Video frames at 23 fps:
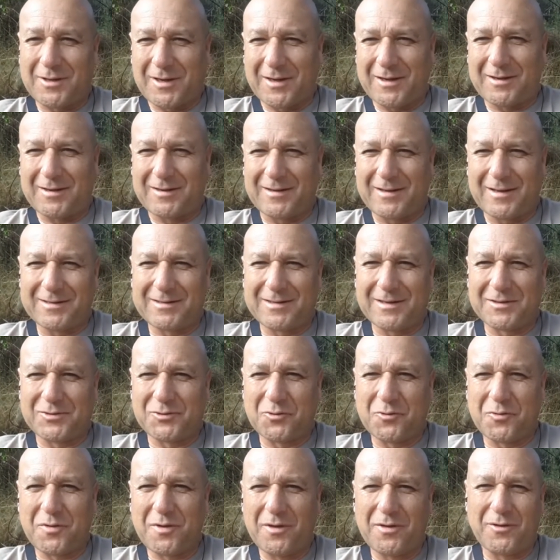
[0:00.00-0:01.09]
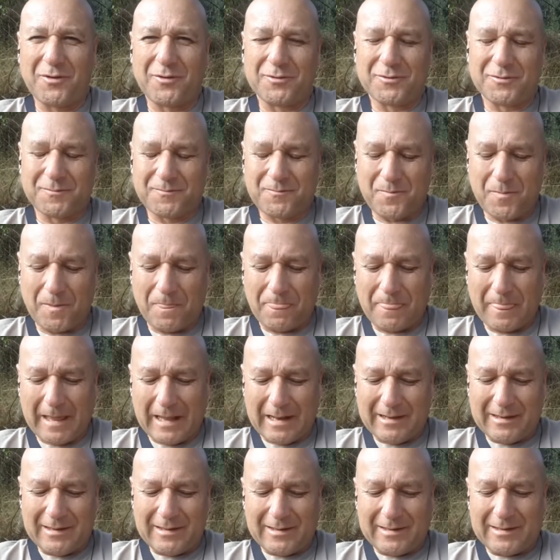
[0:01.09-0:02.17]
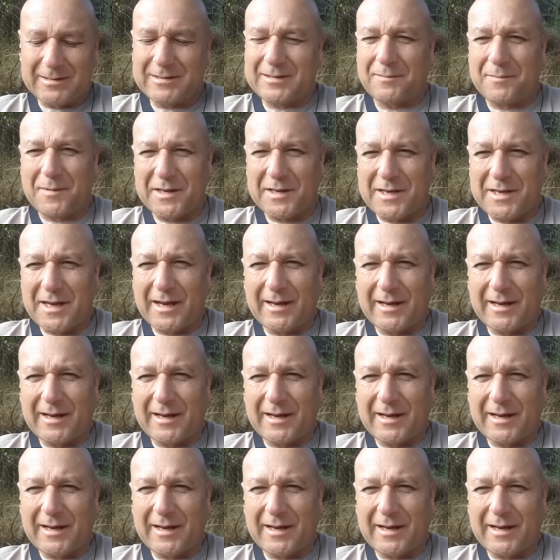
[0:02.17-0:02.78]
He's always out in the forest.